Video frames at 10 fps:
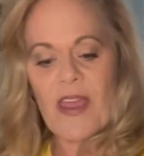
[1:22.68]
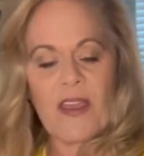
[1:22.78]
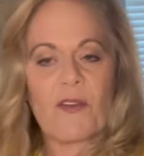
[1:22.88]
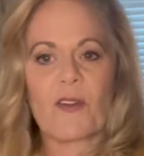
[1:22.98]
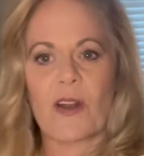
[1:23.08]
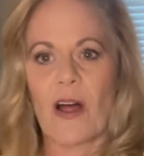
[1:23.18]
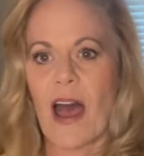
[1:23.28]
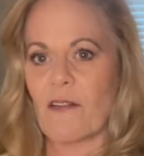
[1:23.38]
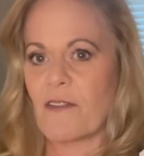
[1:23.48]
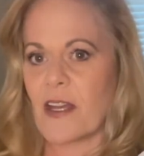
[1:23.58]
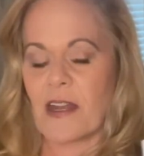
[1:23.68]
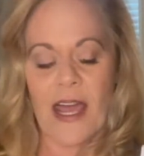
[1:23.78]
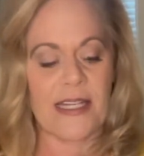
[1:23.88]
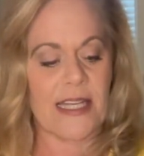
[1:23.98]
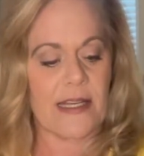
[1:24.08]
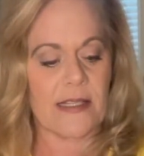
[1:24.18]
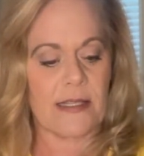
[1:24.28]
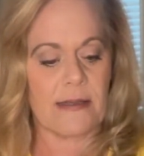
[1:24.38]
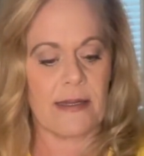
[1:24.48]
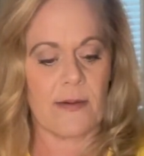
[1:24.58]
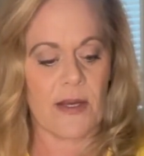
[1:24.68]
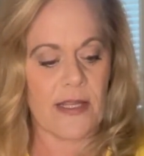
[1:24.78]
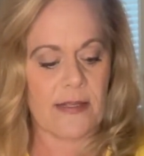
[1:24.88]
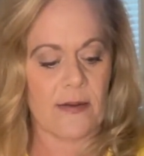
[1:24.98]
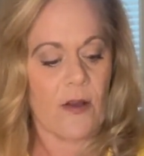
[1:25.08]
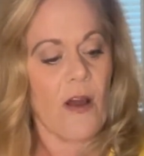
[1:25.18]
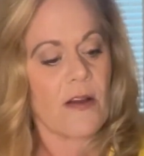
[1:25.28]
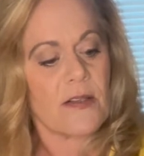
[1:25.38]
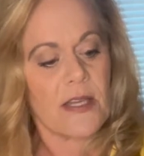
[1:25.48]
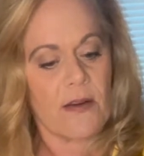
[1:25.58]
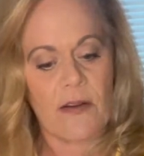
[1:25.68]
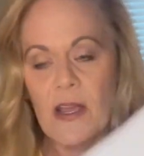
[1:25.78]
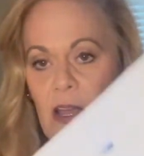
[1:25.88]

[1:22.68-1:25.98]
they give you little outfit ideas, you know, on these little cards here.